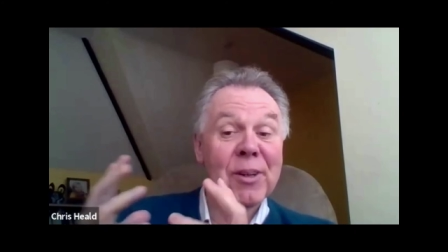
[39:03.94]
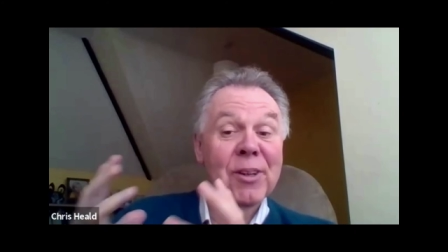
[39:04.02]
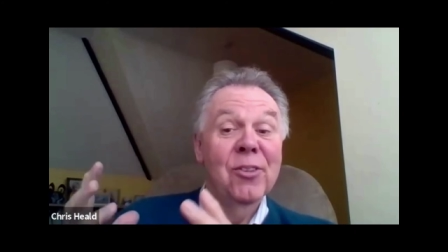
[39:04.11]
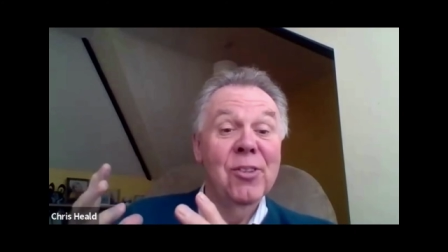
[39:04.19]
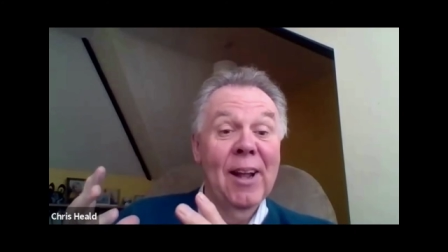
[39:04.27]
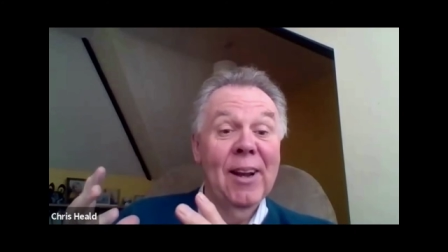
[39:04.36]

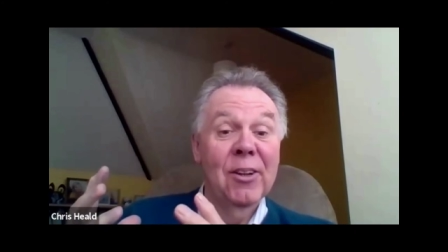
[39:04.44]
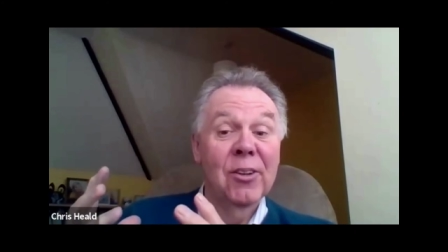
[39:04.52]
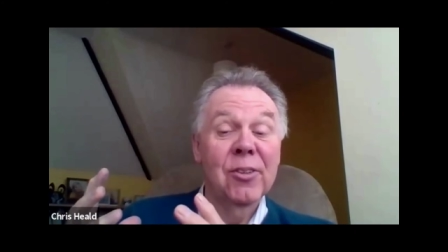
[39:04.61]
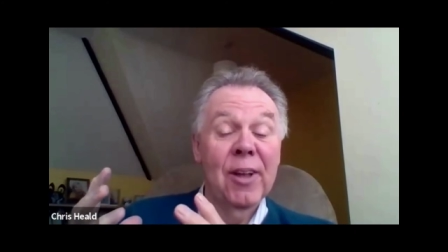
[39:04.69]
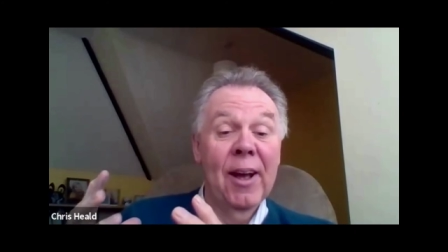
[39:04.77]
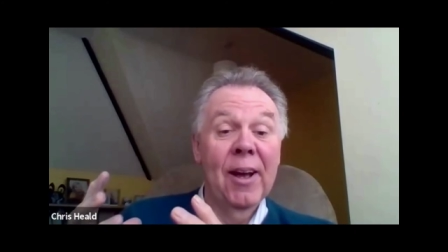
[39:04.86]
and
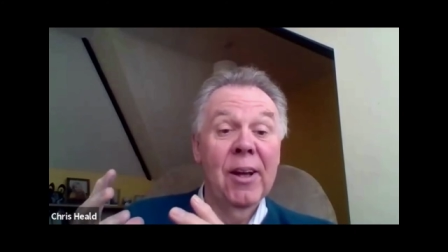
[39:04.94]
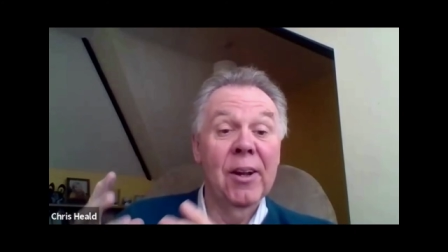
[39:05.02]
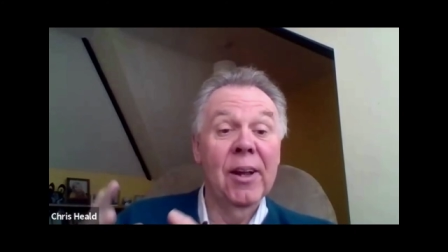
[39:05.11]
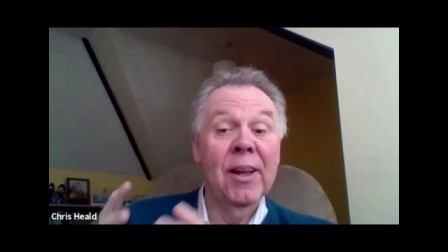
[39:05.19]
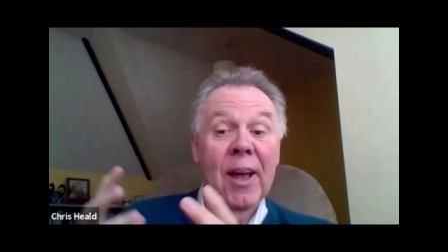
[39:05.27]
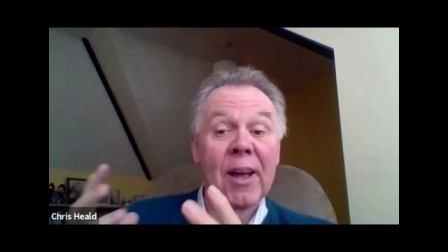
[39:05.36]
challenge that. And
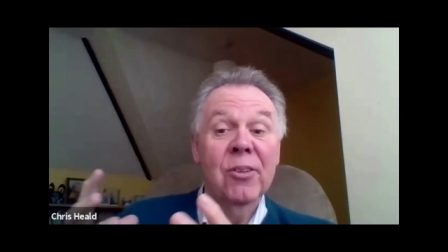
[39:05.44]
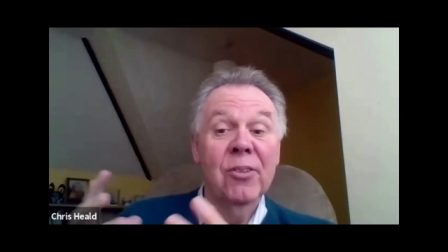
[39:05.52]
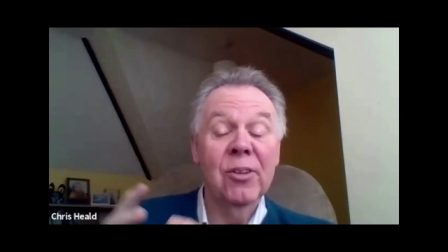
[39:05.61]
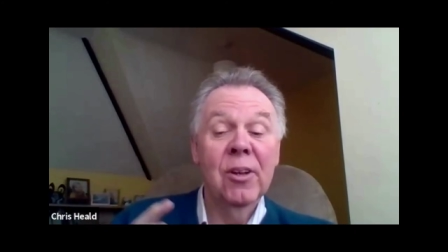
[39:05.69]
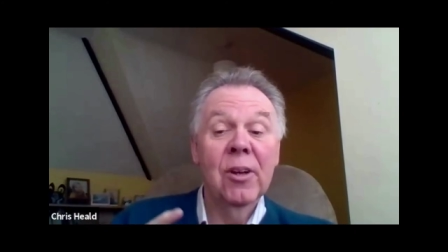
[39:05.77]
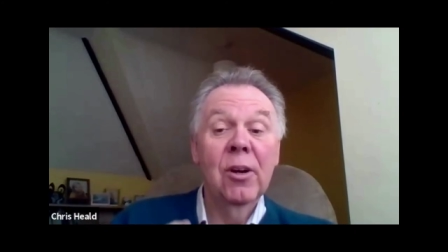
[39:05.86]
I
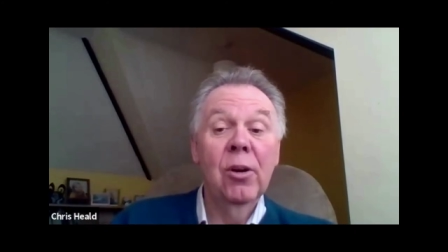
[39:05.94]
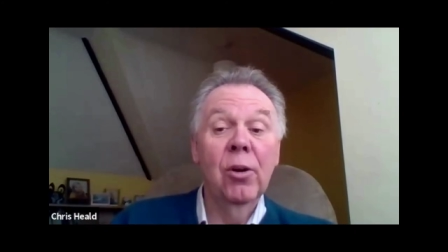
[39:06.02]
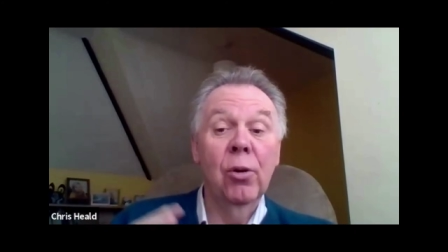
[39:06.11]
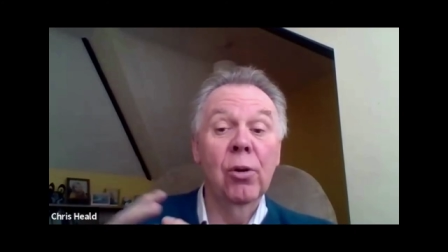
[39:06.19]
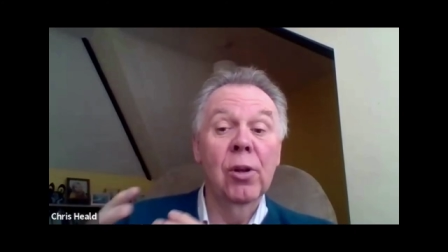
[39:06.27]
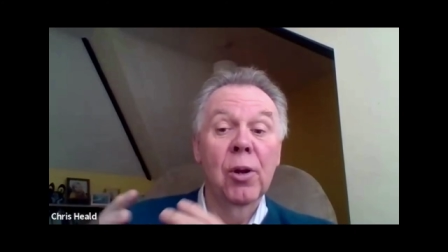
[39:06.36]
guess
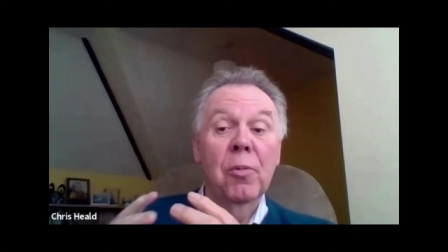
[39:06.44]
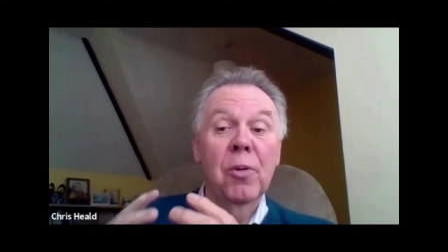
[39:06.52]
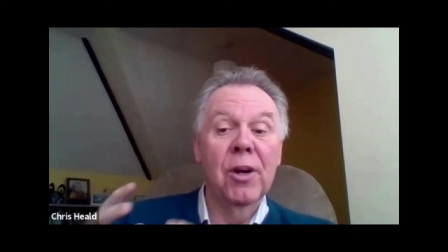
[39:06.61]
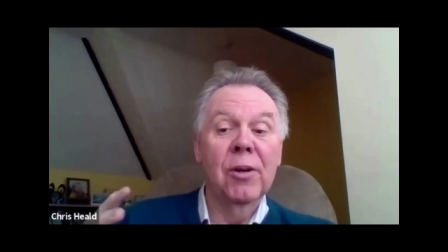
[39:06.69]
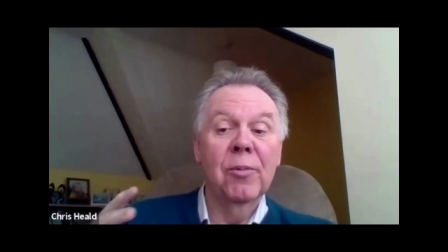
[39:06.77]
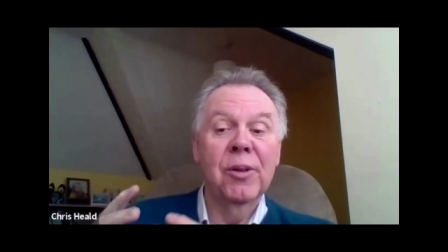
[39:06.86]
all that
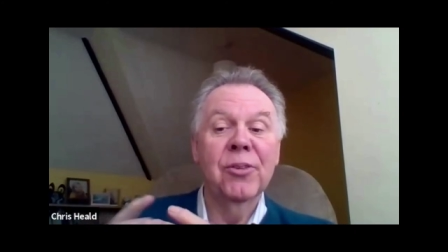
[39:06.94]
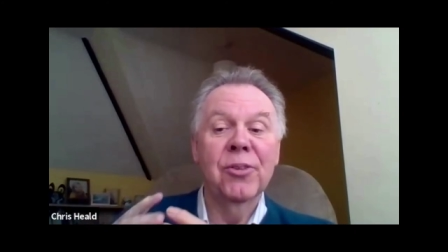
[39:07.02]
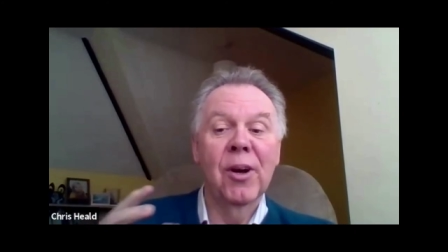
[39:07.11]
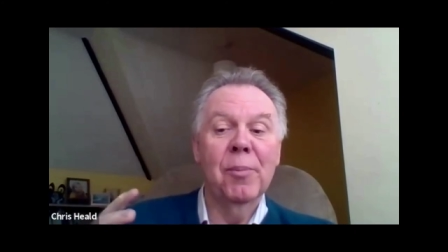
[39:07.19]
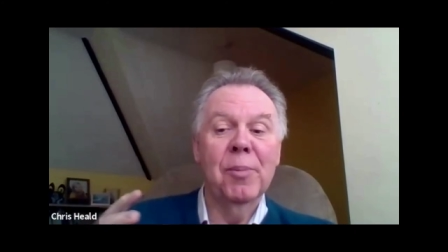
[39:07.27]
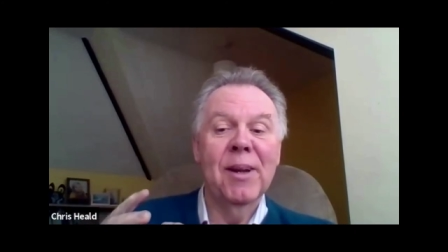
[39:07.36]
work with
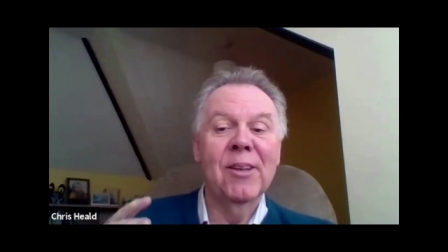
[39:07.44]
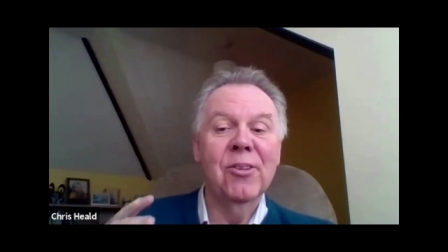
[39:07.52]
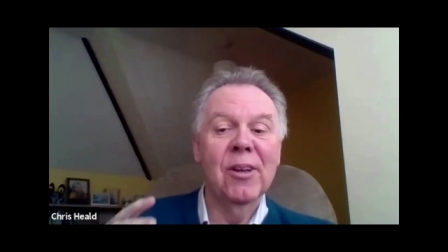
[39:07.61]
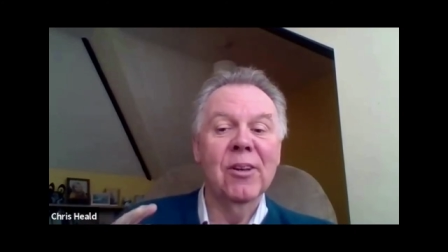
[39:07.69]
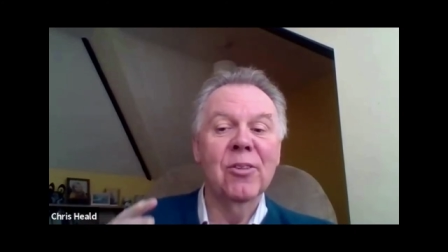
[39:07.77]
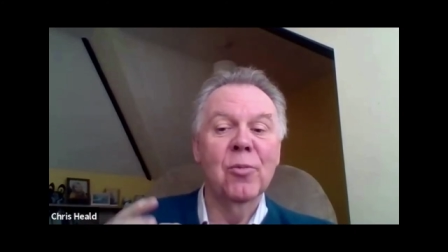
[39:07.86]

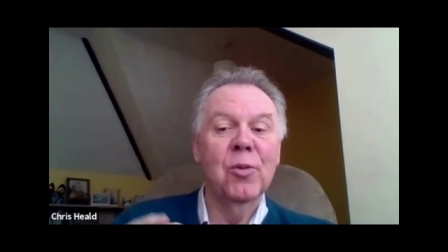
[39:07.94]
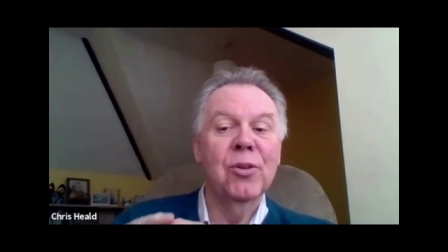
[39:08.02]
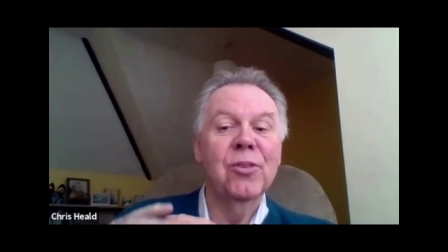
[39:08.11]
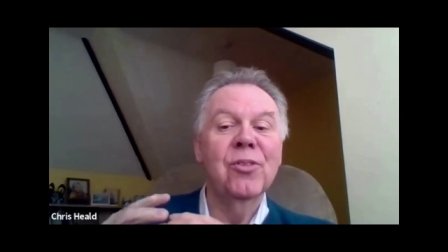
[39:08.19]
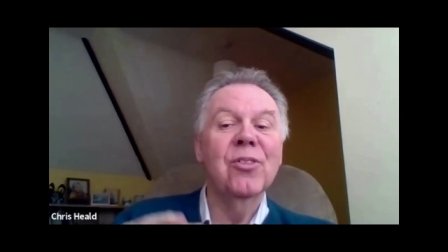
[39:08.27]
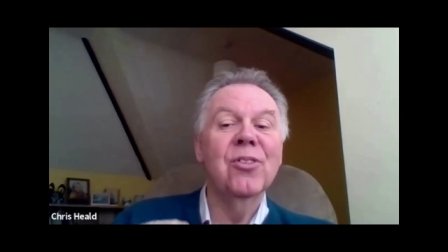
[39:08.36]
cybernetics
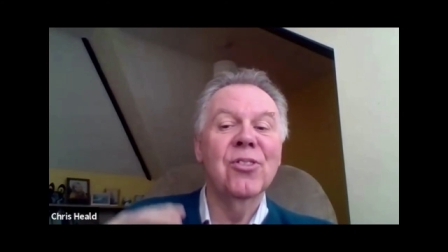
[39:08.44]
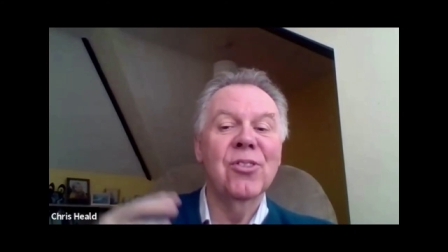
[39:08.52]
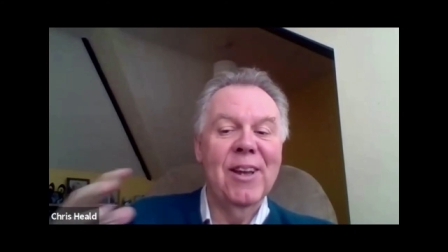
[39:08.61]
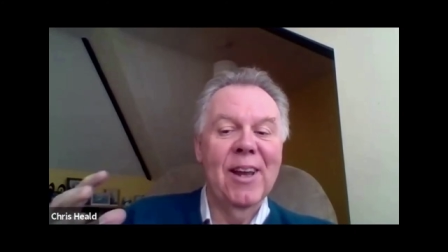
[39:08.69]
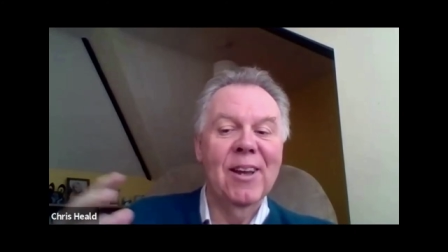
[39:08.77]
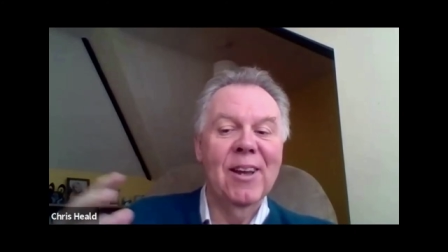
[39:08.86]
would
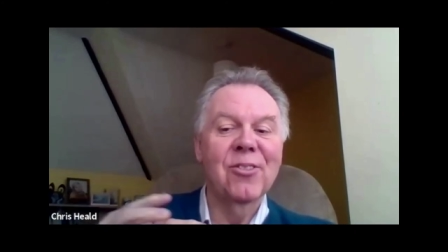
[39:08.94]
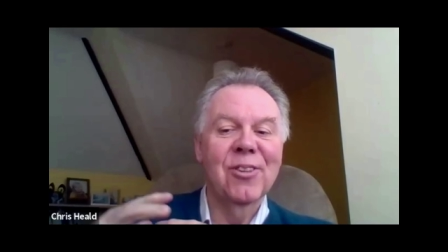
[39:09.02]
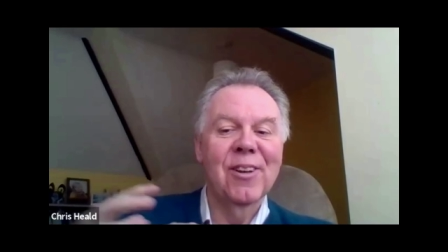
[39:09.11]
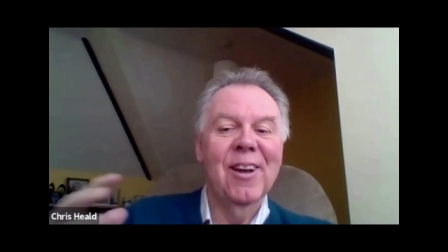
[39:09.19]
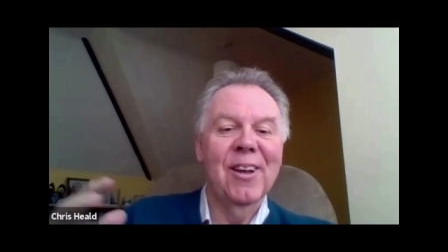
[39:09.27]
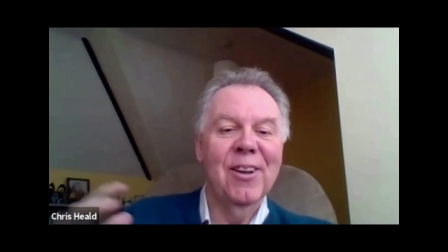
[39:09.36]
see it
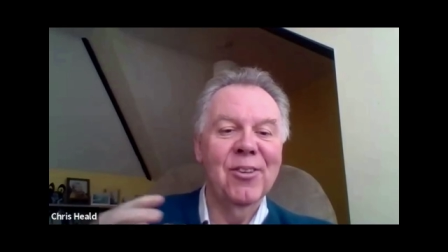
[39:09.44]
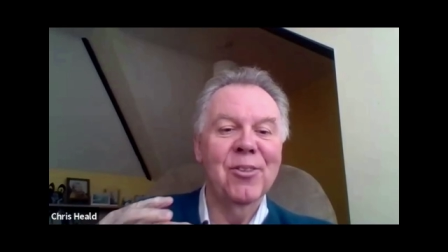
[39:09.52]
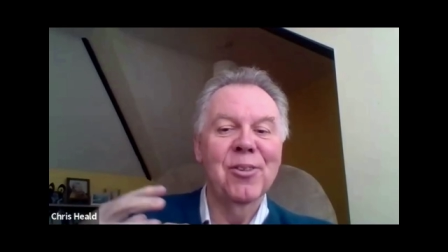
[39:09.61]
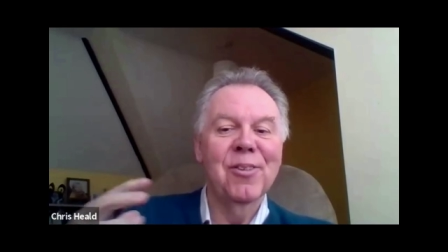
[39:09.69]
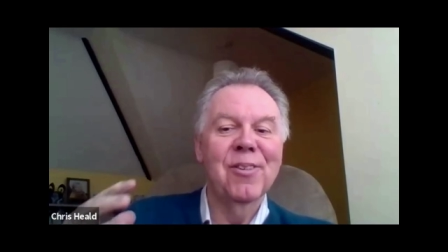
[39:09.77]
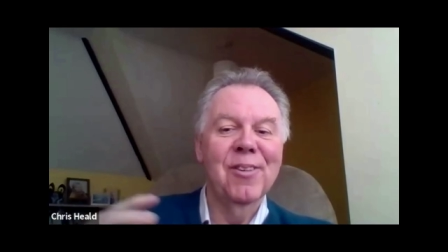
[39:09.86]
and
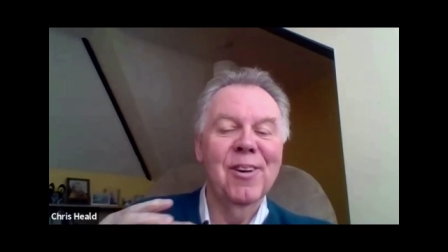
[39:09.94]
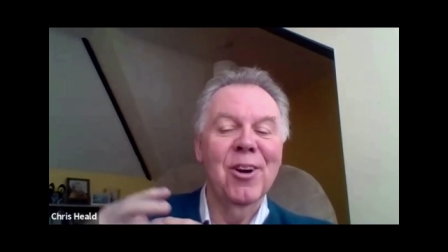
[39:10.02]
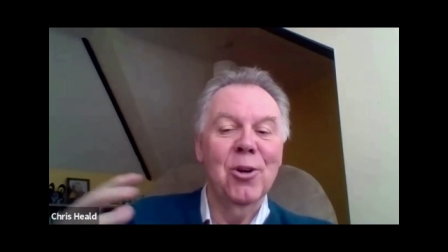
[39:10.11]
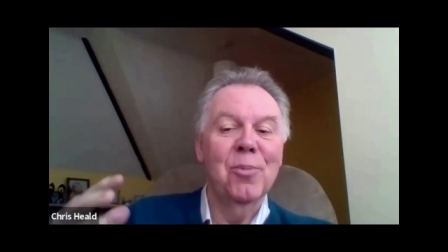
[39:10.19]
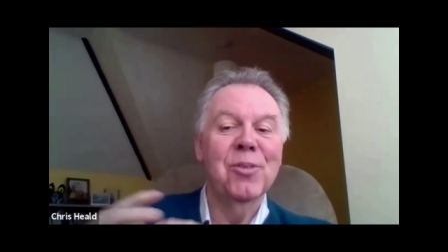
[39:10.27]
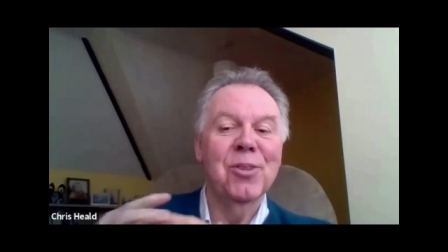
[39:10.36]

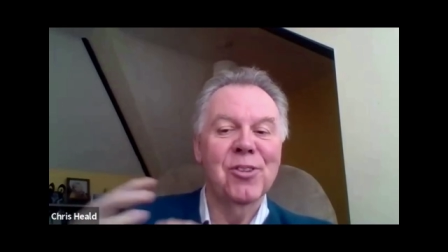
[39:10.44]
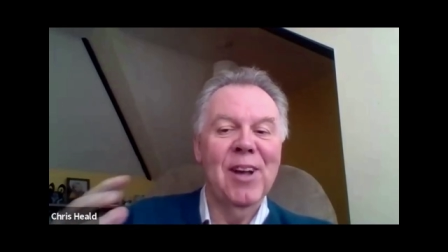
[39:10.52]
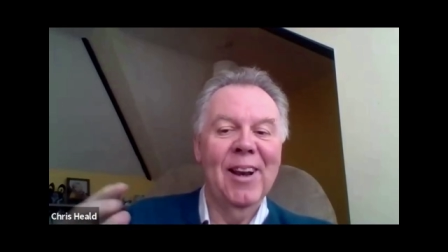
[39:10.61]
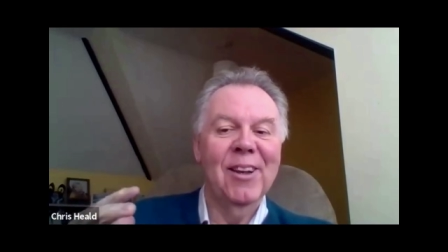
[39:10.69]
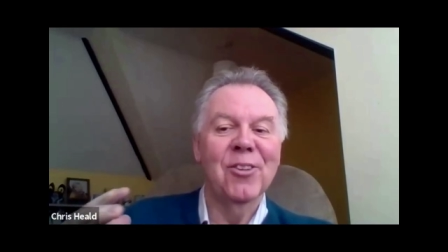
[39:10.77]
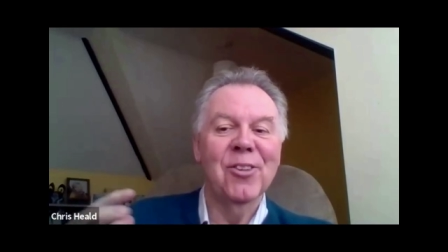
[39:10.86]
hope to
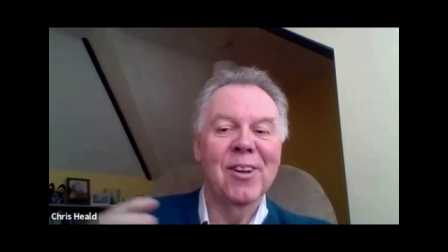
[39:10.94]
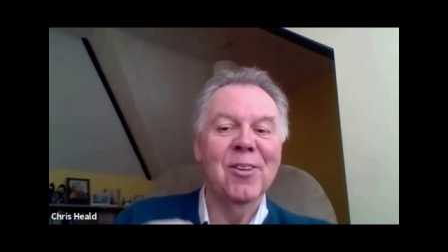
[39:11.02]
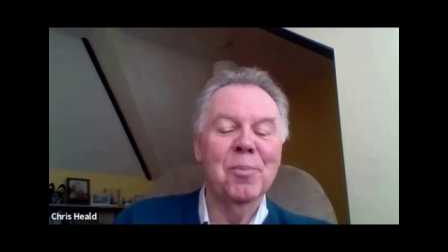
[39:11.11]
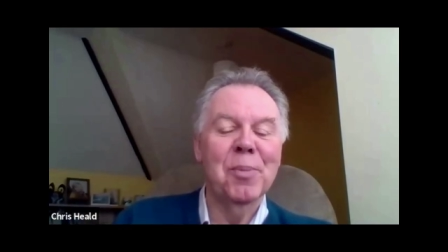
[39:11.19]
challenge it.